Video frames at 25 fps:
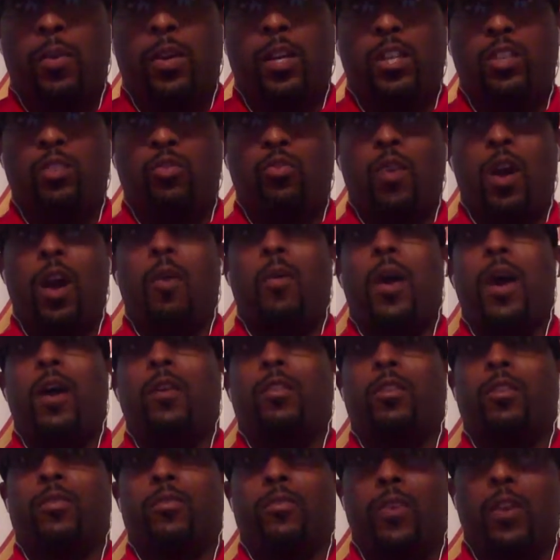draw
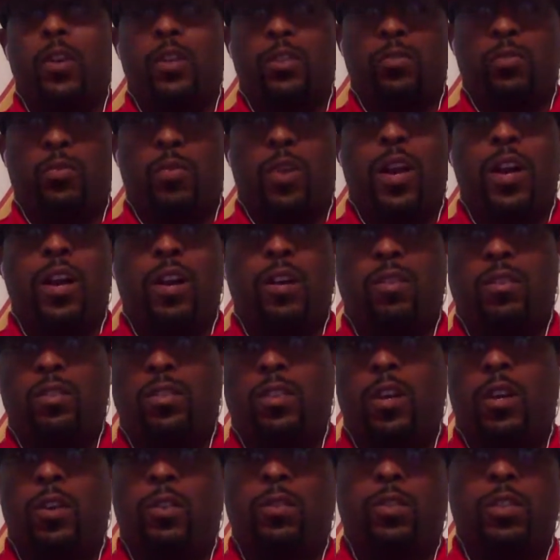out the first
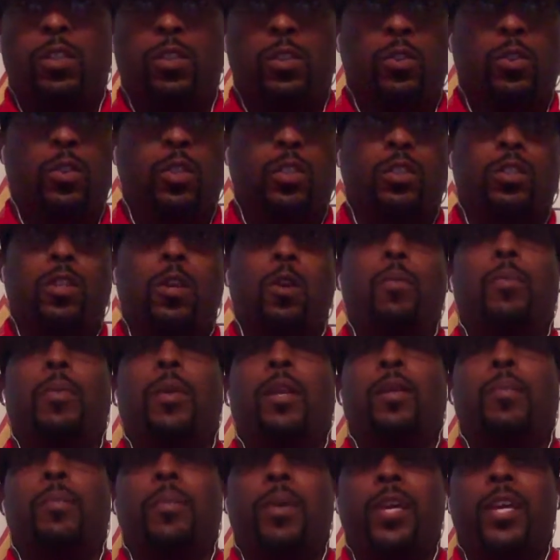round, only doing so
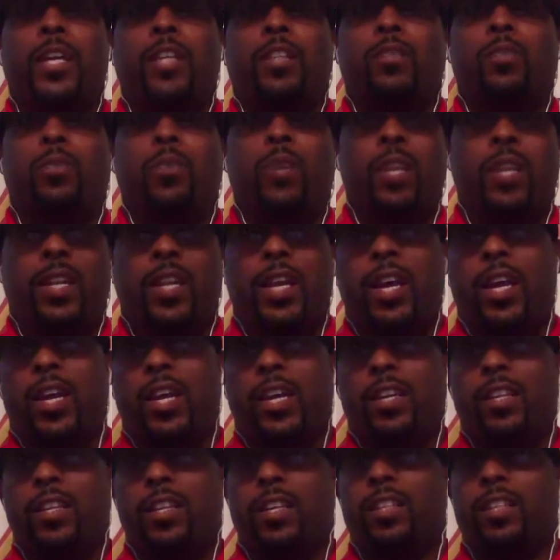many picks one day,